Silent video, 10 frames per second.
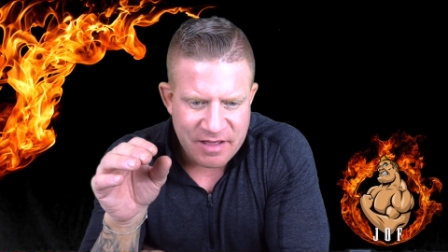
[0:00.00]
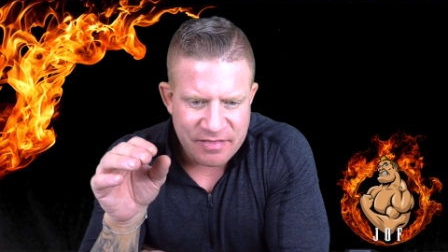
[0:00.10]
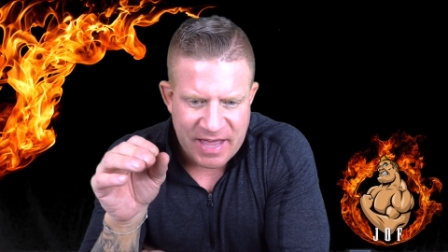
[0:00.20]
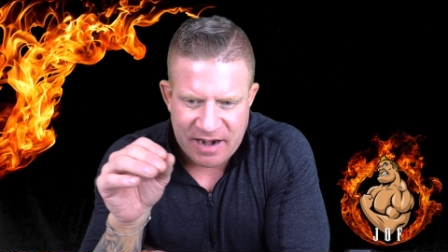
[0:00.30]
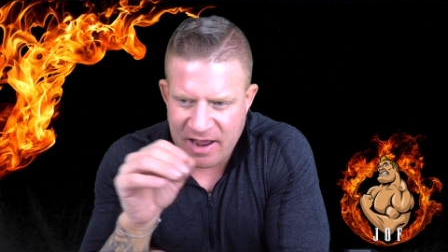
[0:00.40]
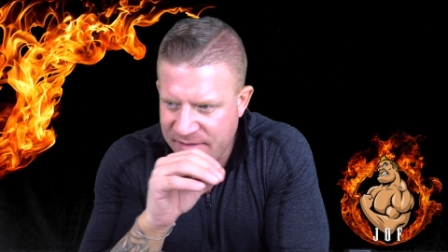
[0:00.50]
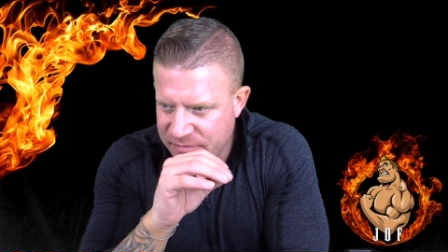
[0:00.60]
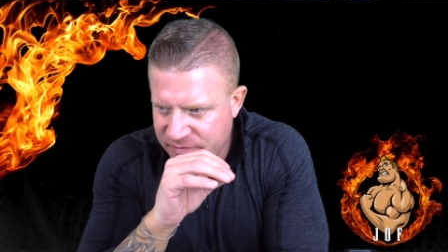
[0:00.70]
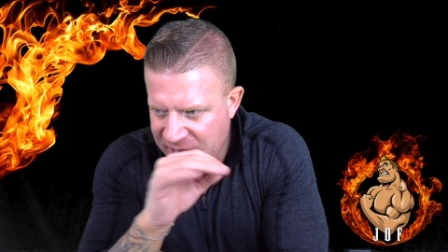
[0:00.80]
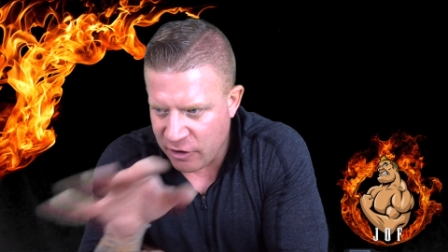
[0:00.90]
that
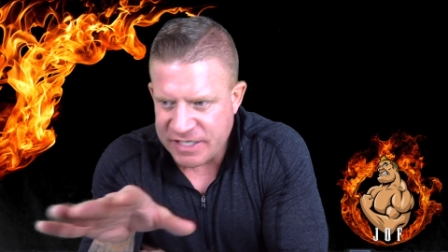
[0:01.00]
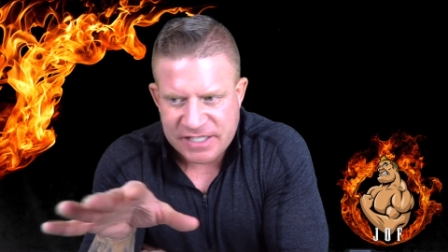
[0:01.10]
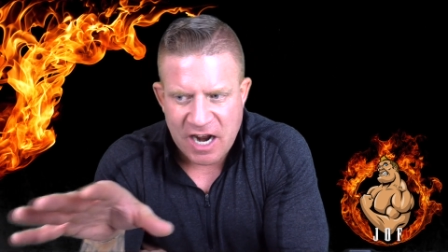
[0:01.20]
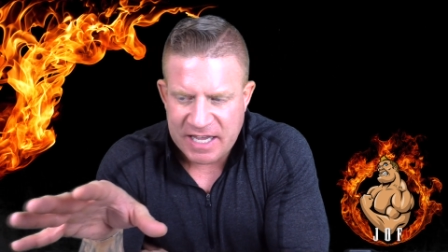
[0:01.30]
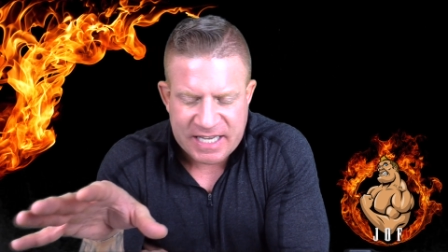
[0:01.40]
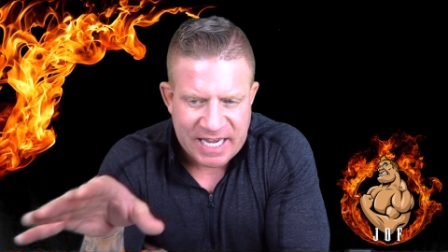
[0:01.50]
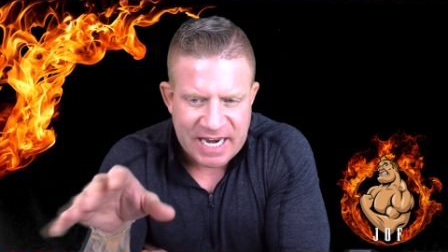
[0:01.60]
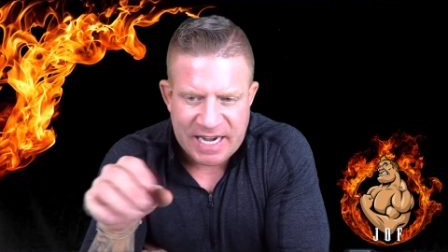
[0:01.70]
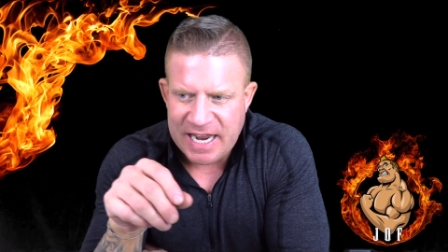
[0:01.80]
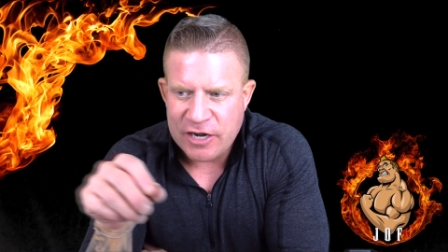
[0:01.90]
there is not a
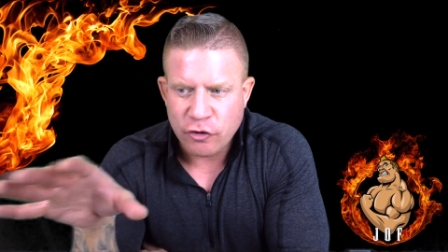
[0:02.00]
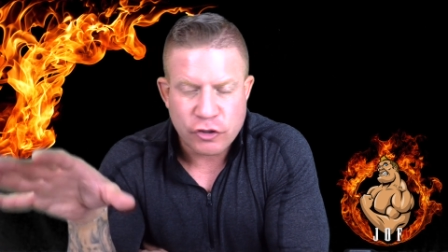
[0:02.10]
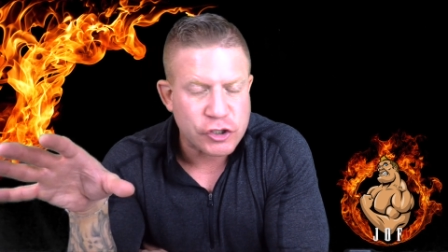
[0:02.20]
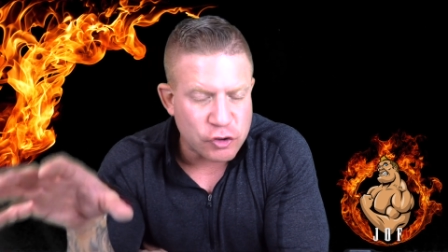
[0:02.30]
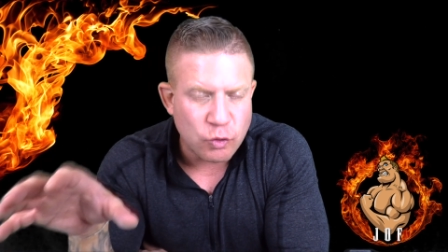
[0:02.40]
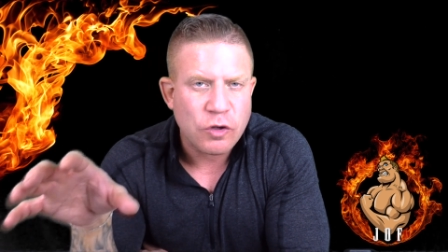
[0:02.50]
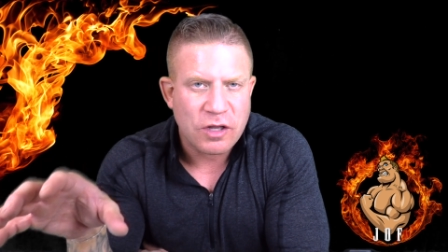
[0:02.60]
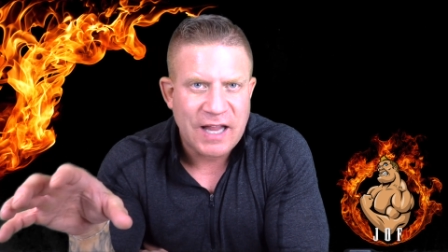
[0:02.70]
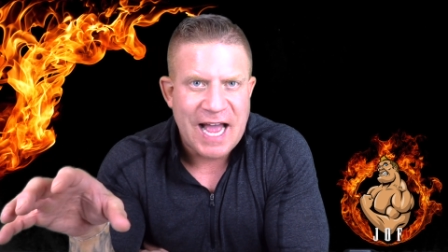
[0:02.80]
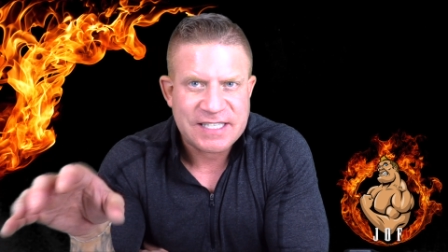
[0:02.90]
kid in her school
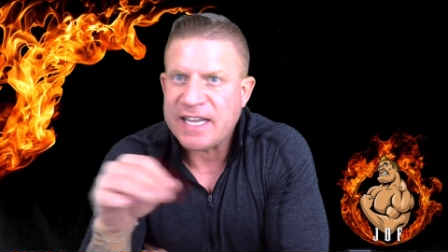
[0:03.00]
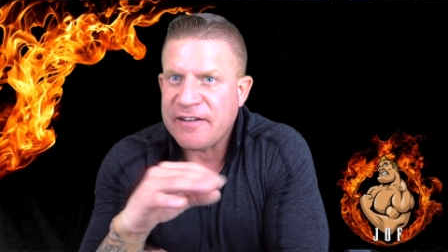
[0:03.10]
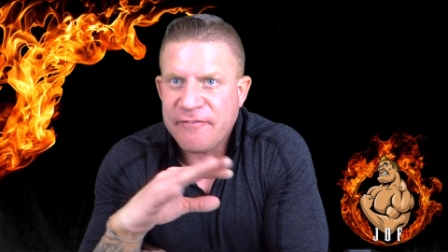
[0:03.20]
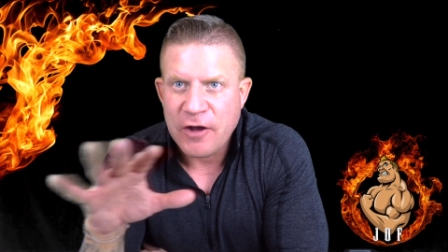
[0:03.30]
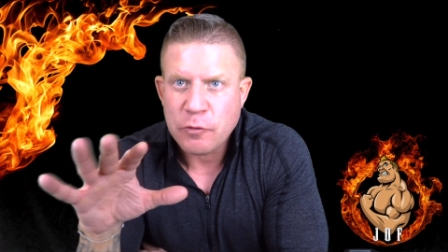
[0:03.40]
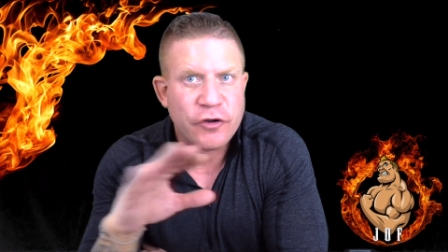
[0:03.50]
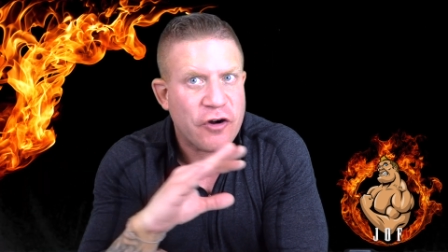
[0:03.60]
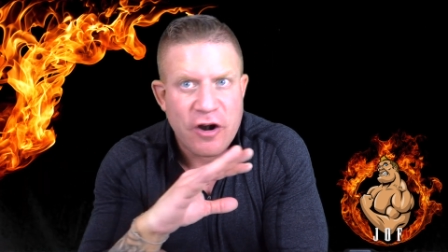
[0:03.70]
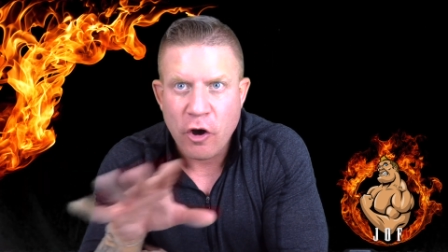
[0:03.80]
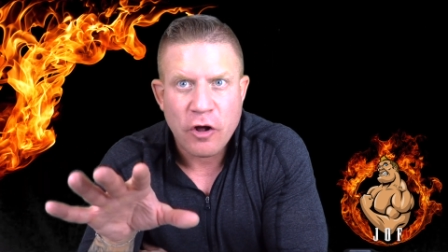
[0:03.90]
class that can fuck with
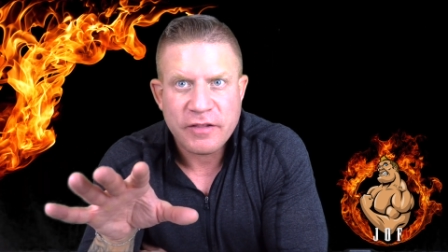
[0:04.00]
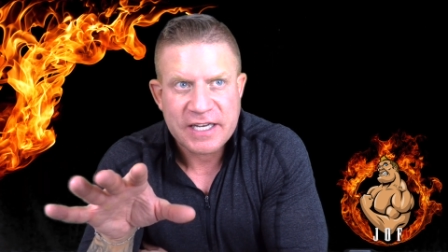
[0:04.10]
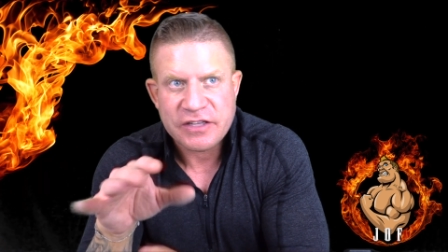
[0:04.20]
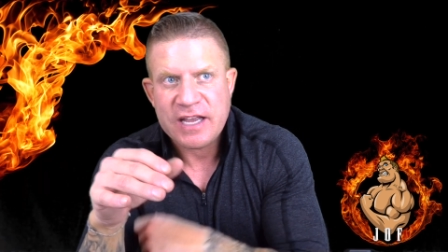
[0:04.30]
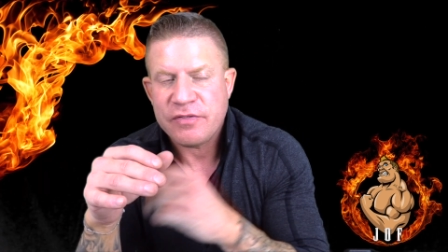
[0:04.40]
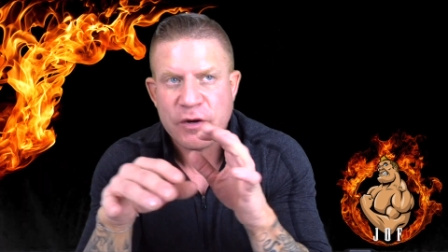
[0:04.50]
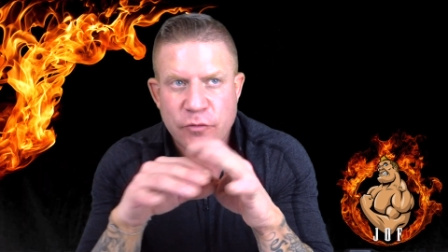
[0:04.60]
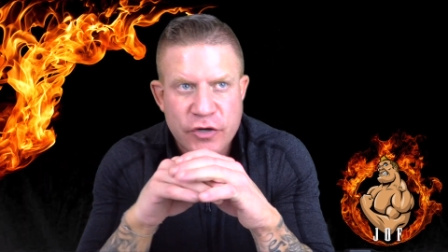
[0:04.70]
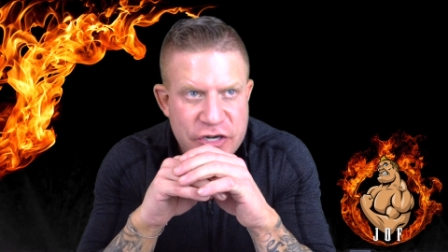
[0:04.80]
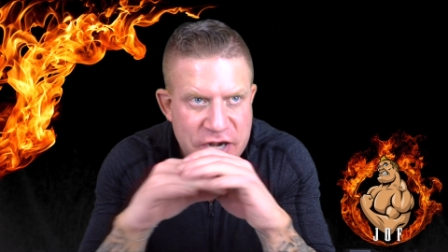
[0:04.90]
her at all. Like
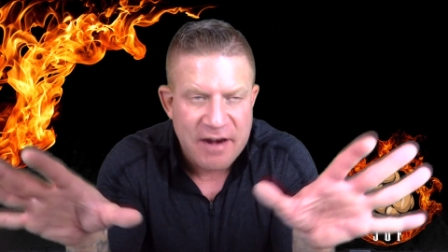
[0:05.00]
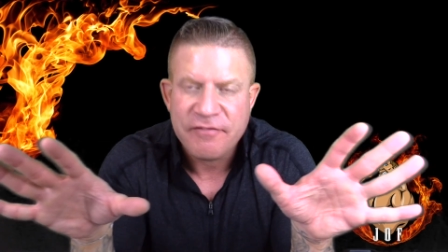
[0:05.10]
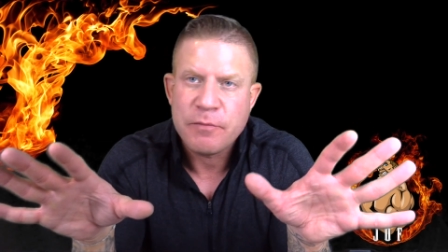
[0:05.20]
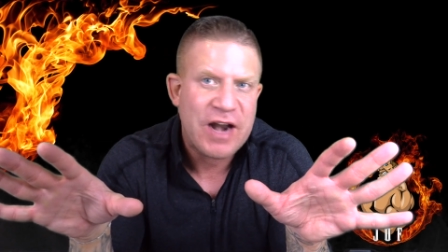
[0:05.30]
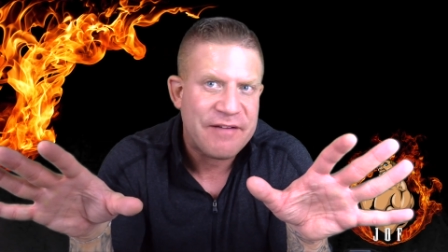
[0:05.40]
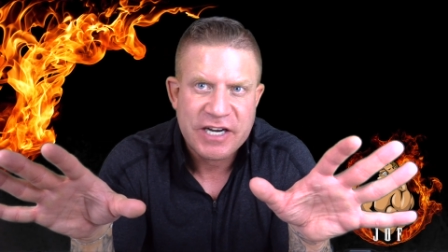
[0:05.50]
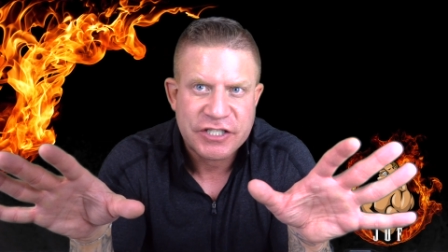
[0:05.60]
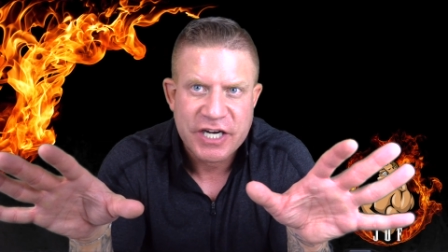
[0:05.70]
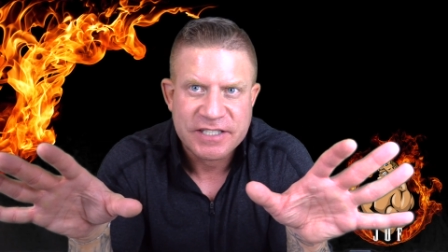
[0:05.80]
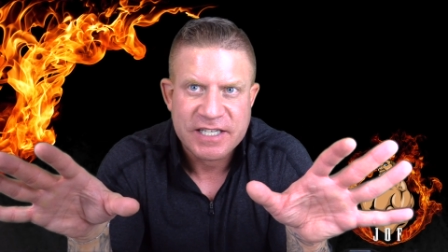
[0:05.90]
none of them would have any
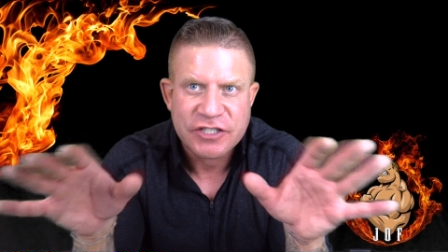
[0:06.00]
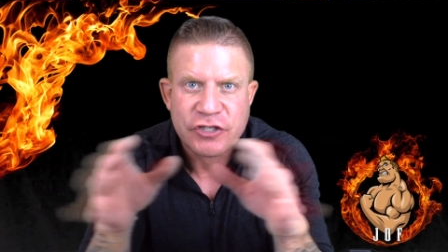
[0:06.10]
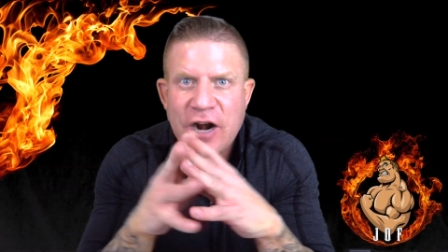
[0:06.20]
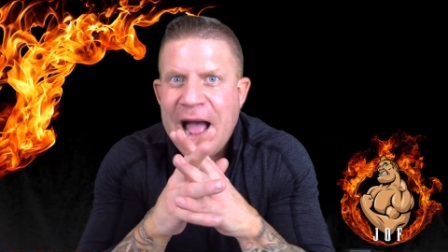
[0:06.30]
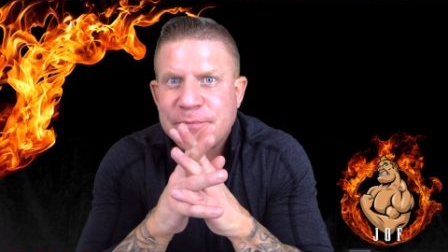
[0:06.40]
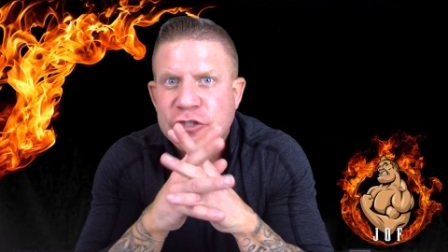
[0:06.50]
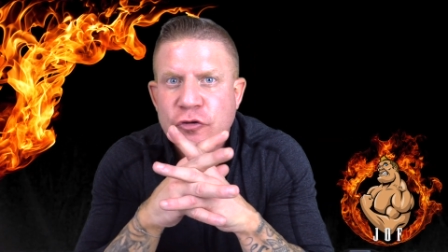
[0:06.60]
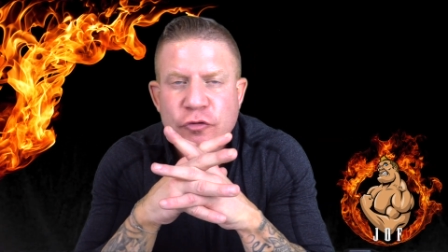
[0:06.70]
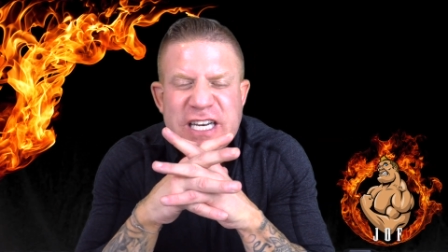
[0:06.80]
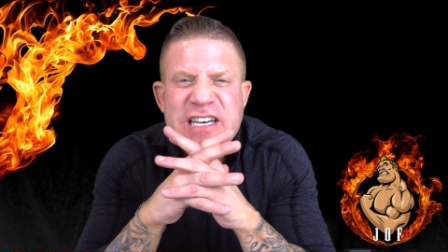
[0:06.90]
chance against her.
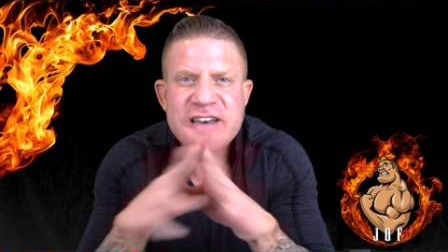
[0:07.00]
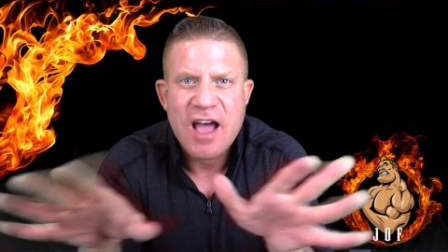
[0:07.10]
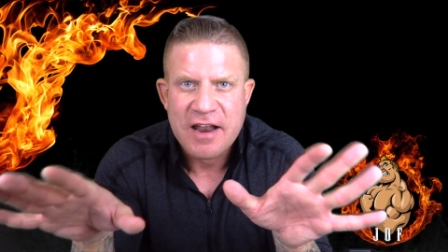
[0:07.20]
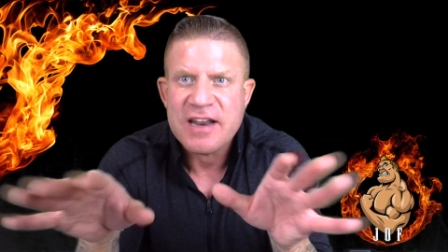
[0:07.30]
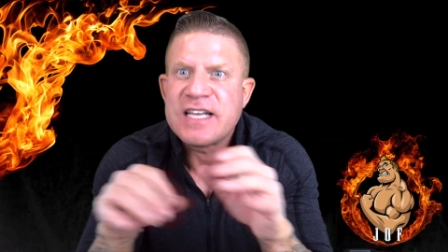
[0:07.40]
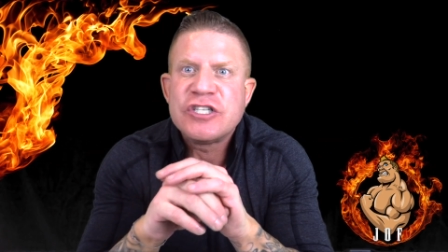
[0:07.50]
Absolutely none.